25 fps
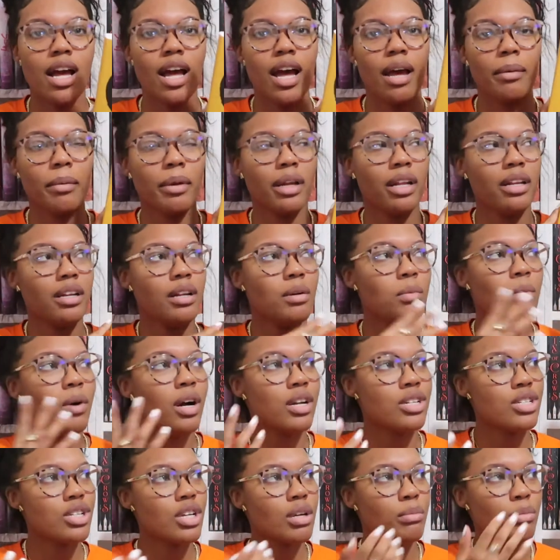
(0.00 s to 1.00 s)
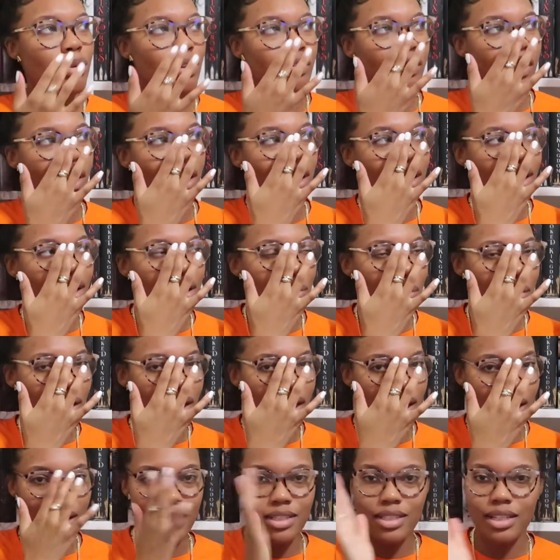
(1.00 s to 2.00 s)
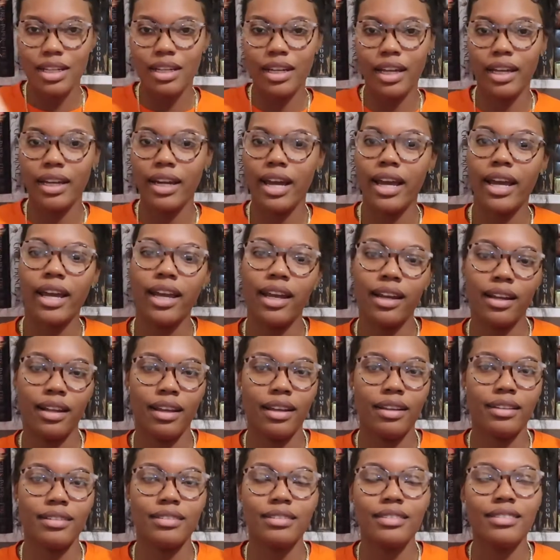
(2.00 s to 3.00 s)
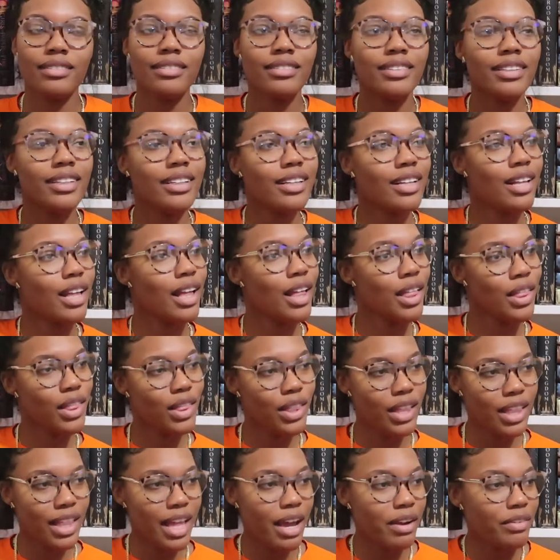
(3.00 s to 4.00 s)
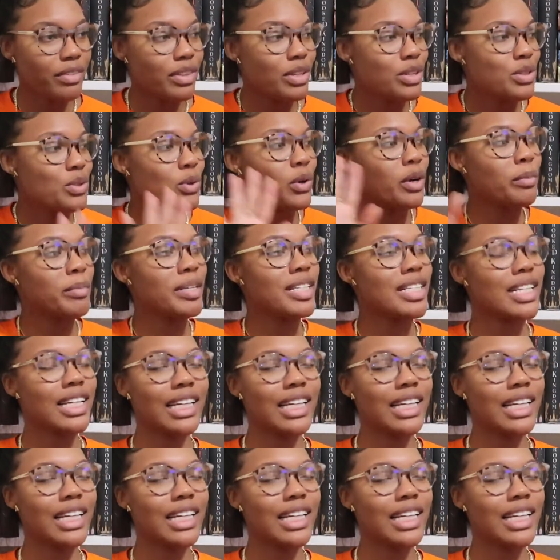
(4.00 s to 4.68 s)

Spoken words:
I'm gonna end up watching a movie in a little bit. It's Sunday night and the dorm is